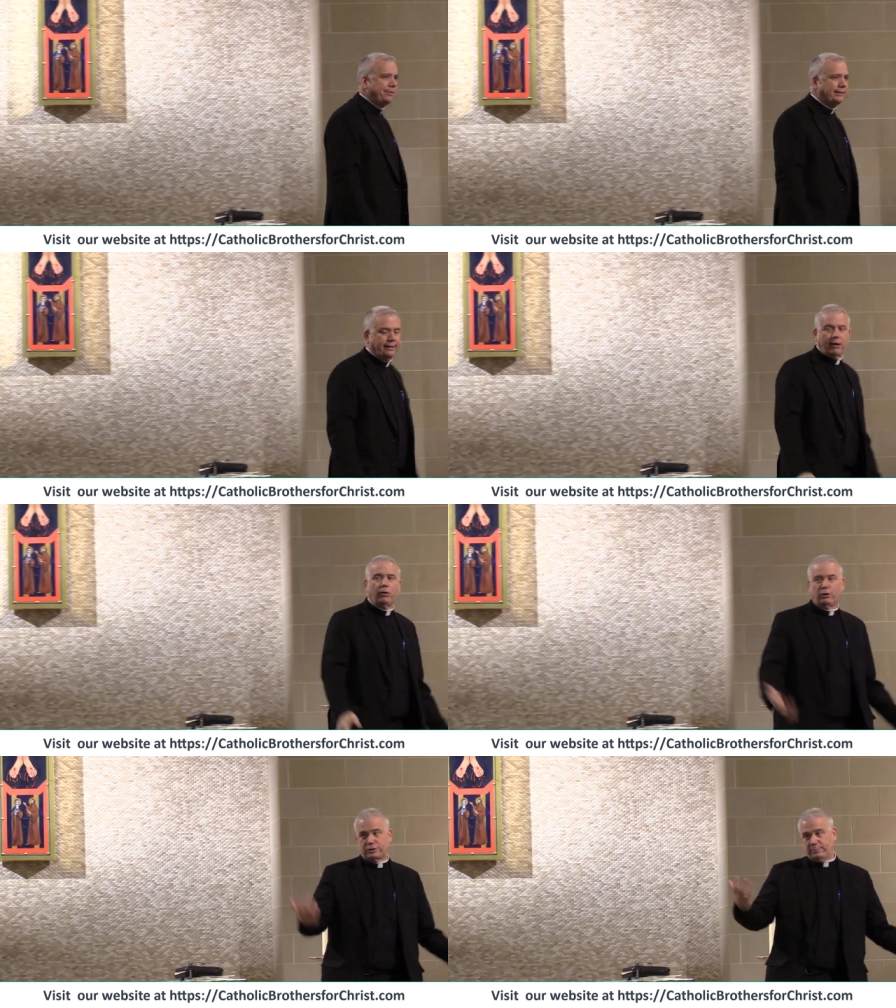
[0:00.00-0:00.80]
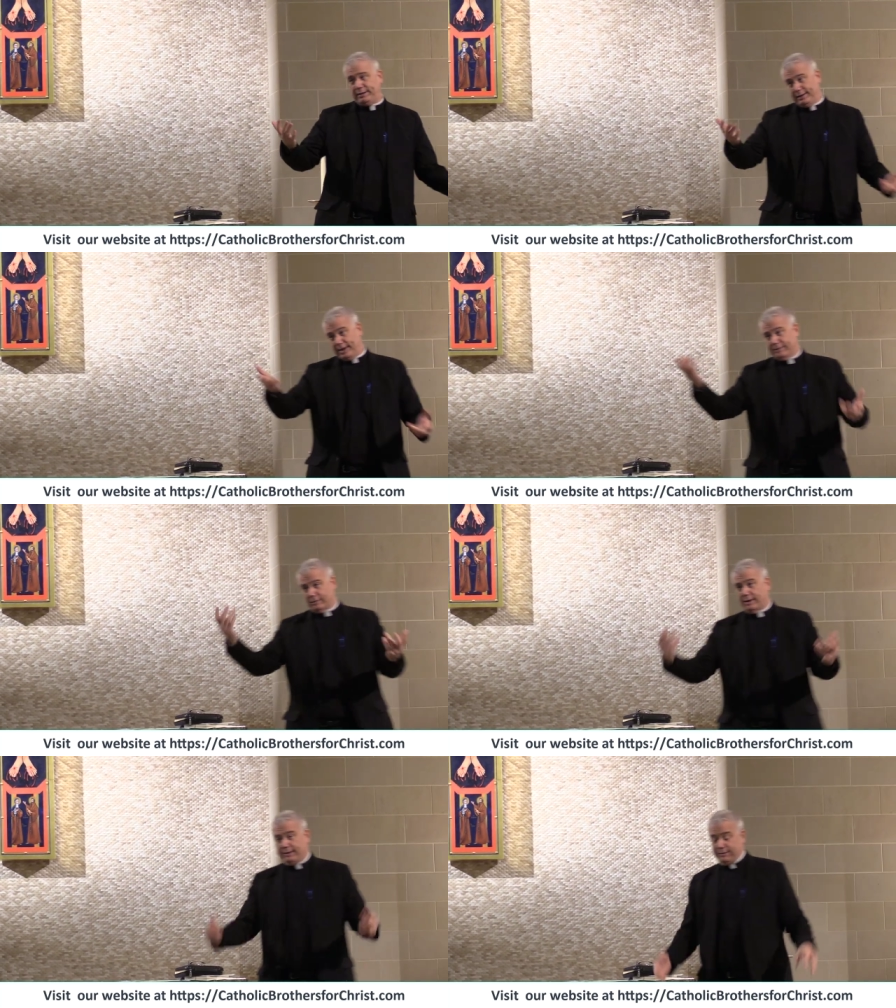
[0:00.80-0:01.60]
And they'd all look at me like a
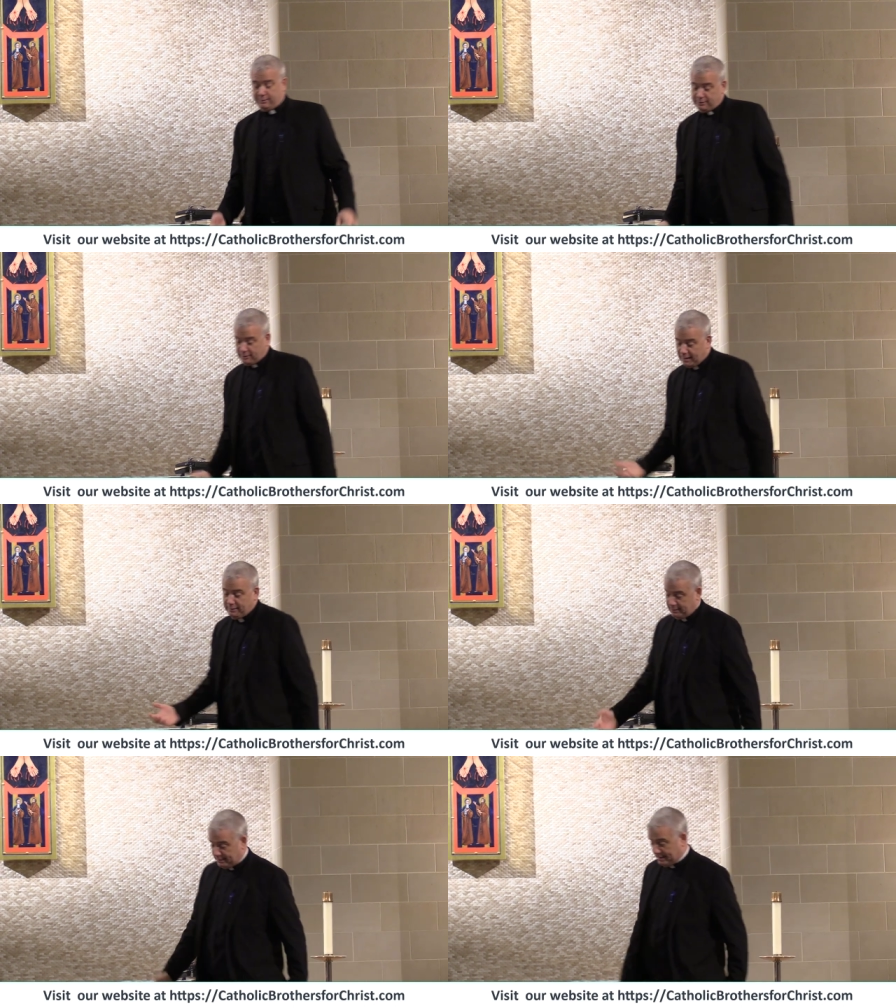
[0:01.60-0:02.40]
lot of you do, like, You're a